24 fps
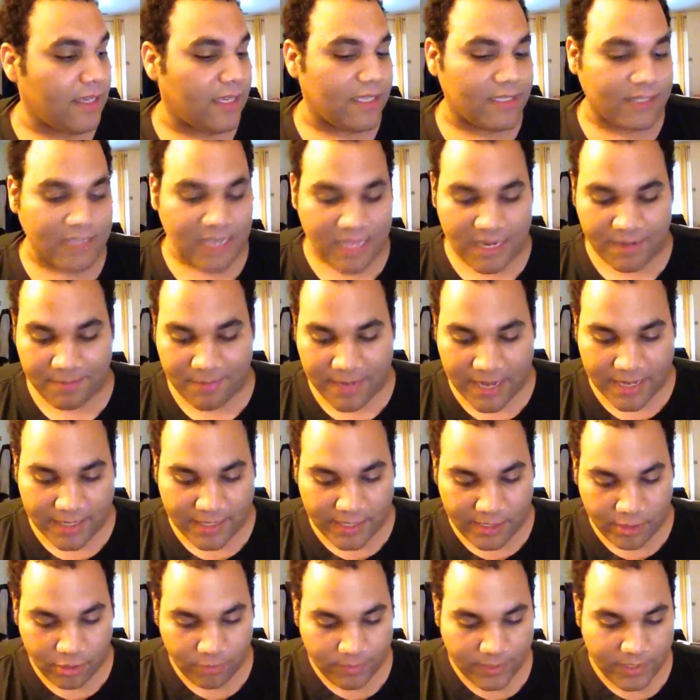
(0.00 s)
It's not a bad
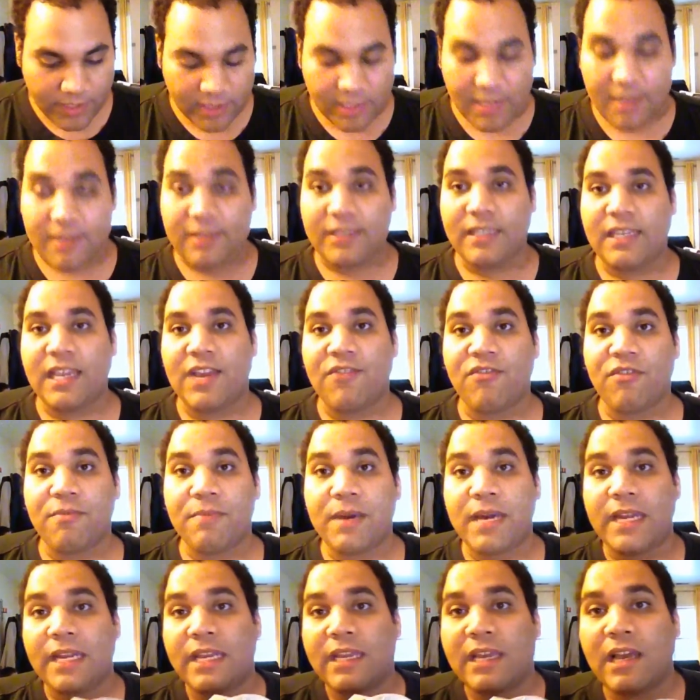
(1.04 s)
deal because I see
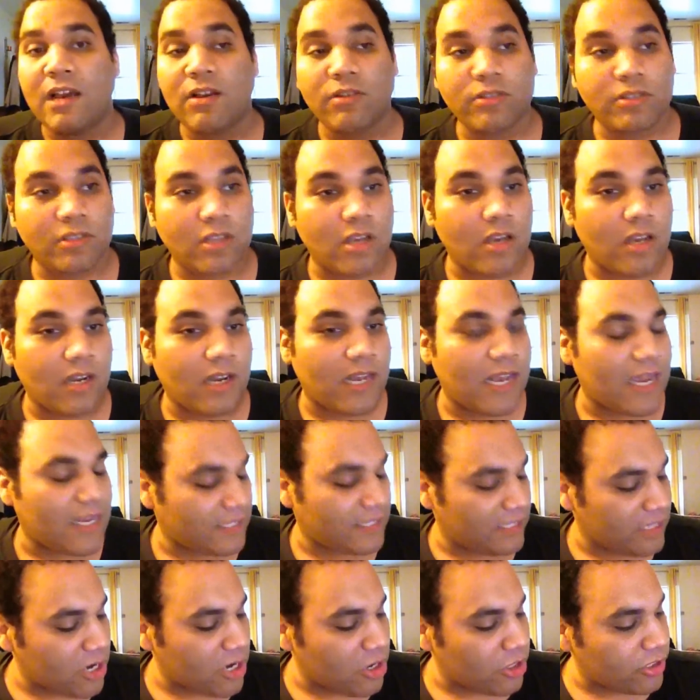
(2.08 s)
everybody else online
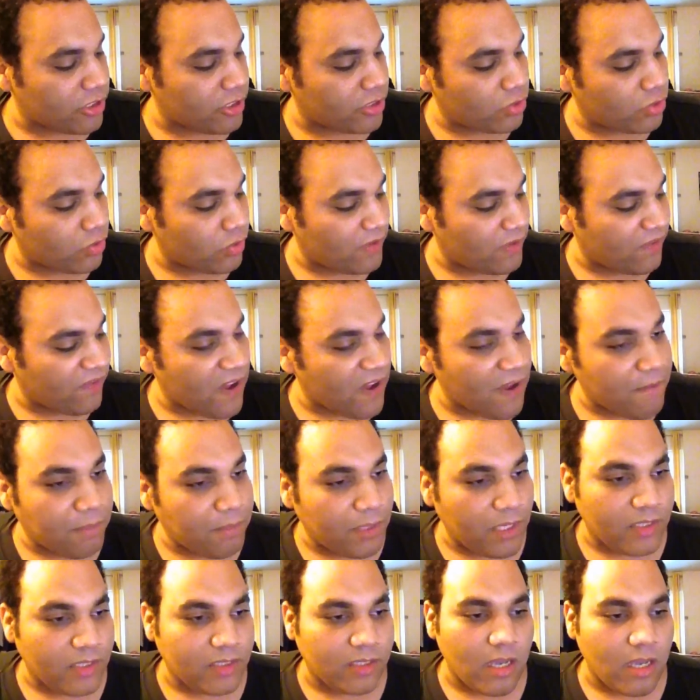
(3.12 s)
charging
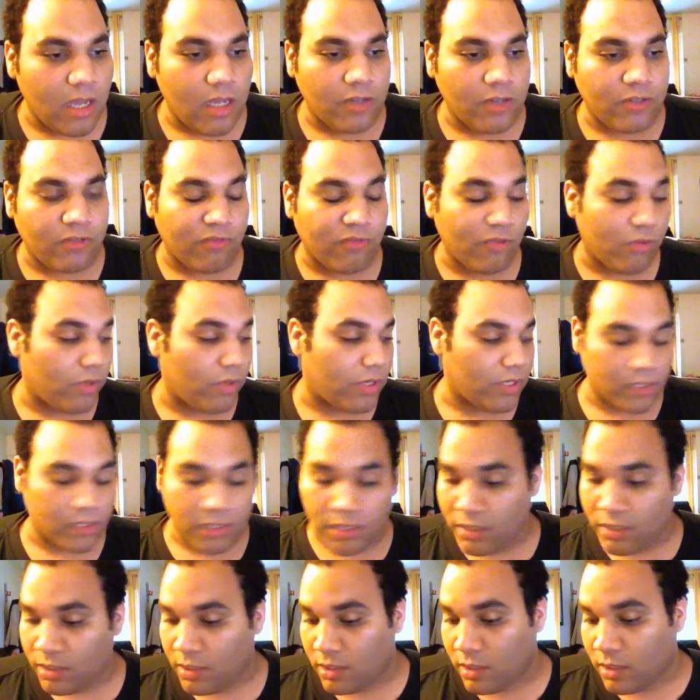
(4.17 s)
$25+ for one,
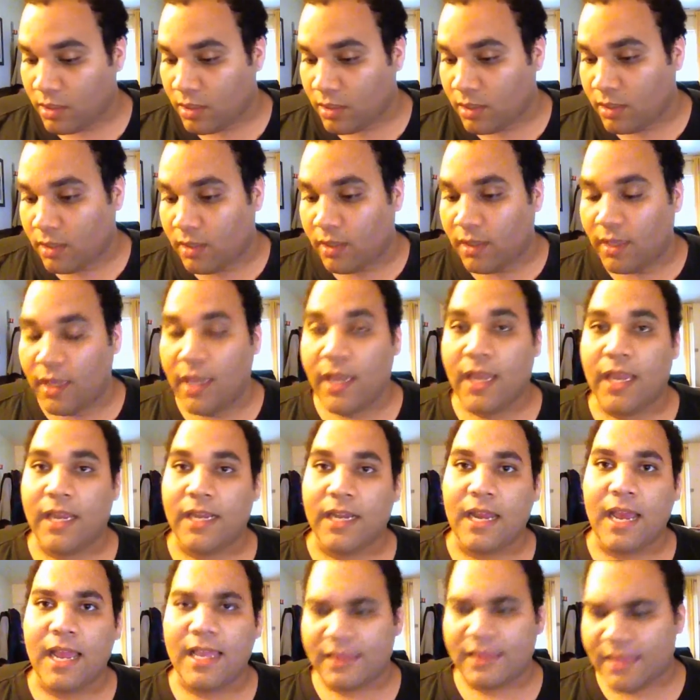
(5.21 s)

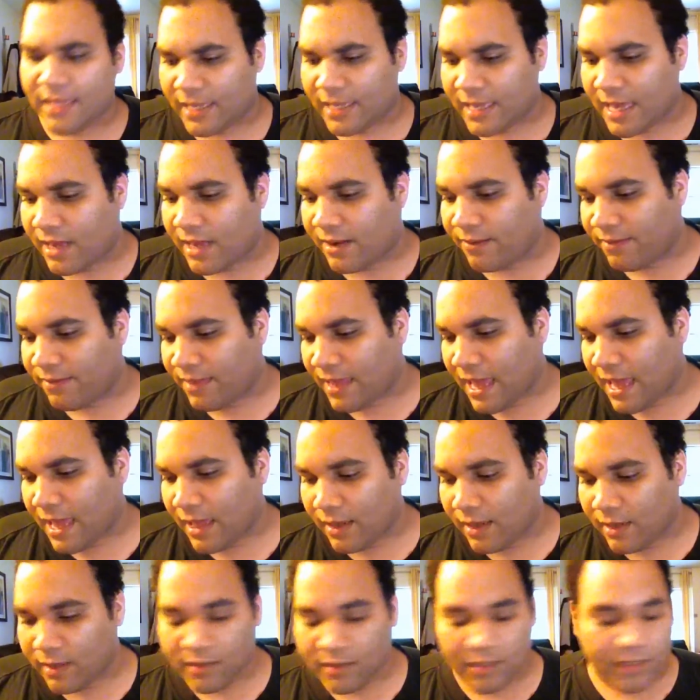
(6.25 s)
and I think out of
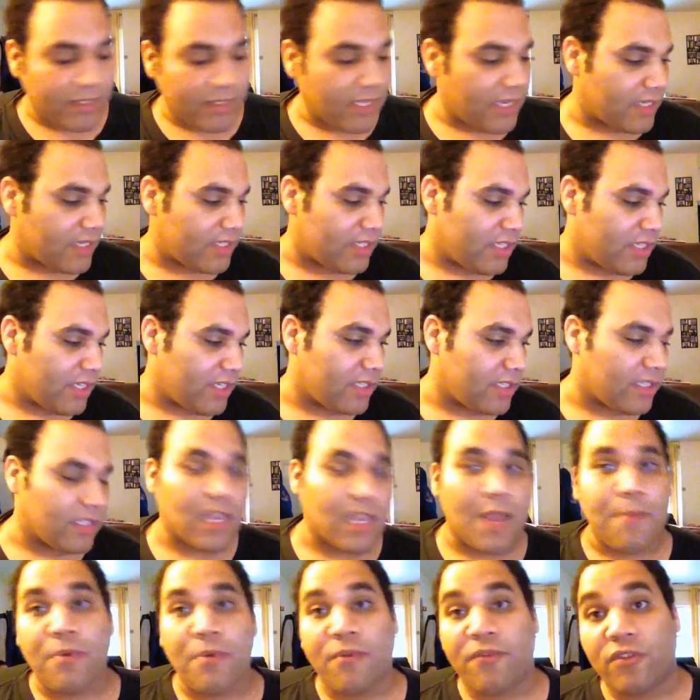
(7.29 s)
that and the Sega Genesis,
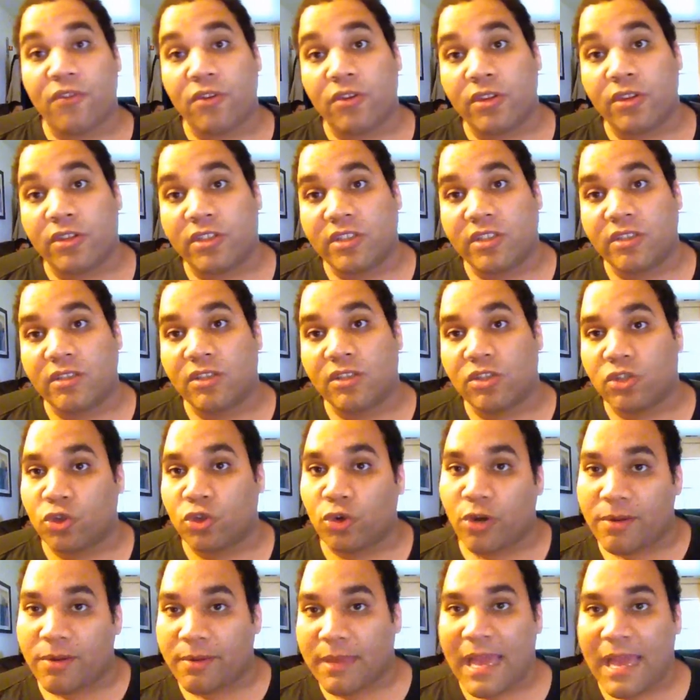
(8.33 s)
I prefer the
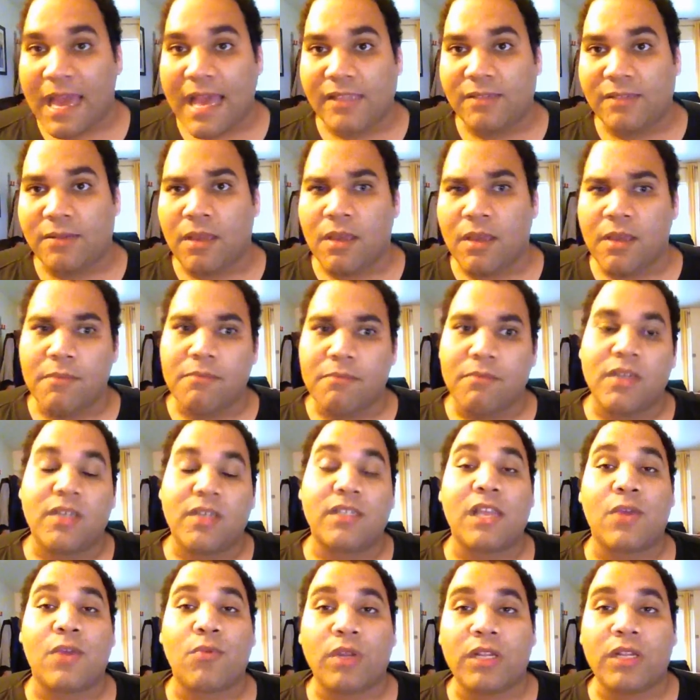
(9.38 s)
Dreamcast
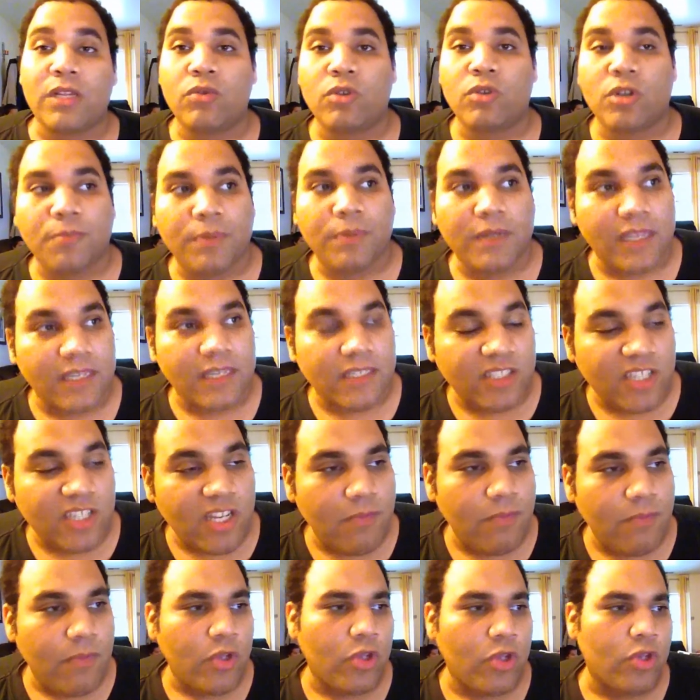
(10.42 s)
because I really want to play
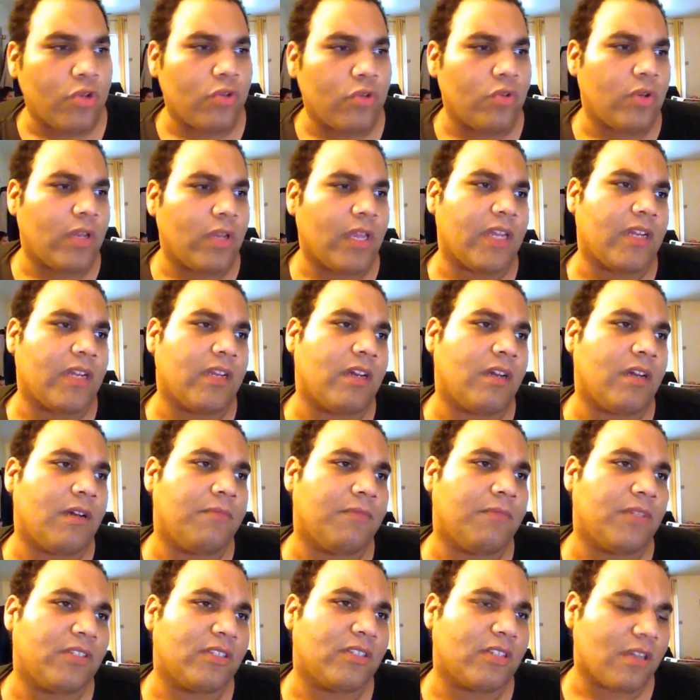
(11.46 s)
Shenmue,
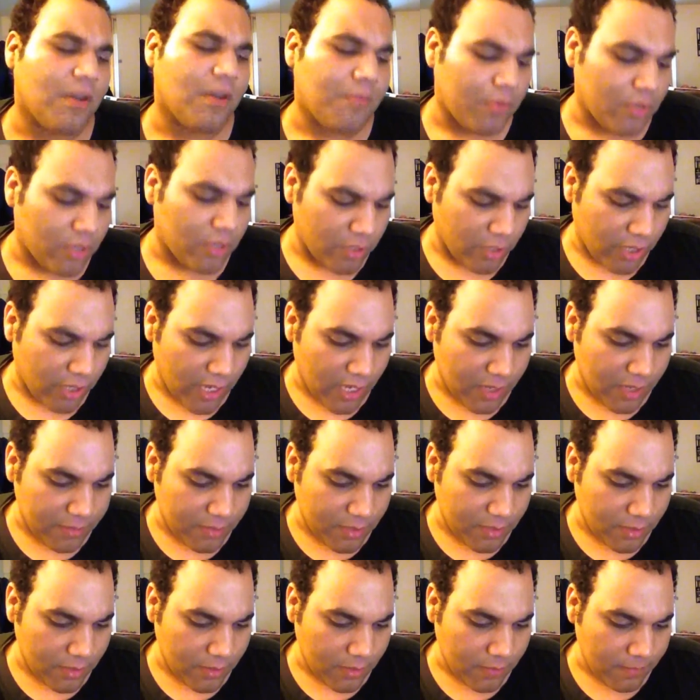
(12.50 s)
and there's a couple other
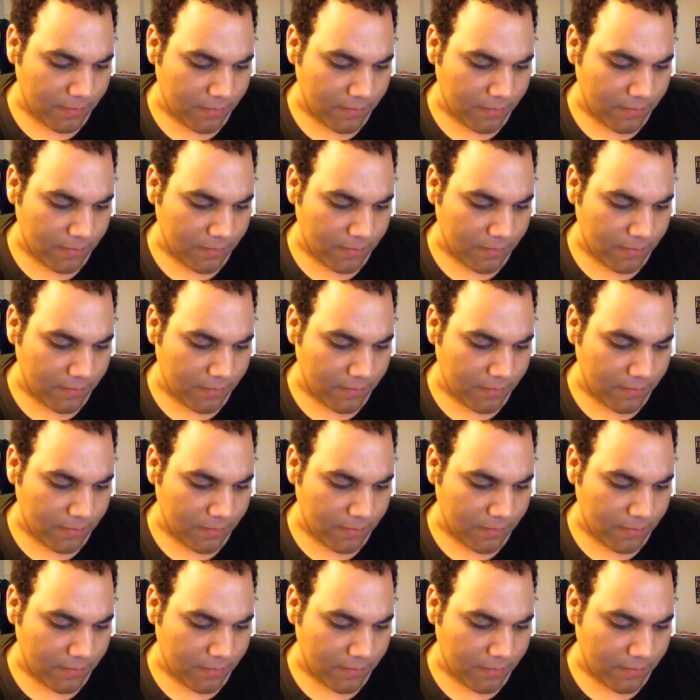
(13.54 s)
games,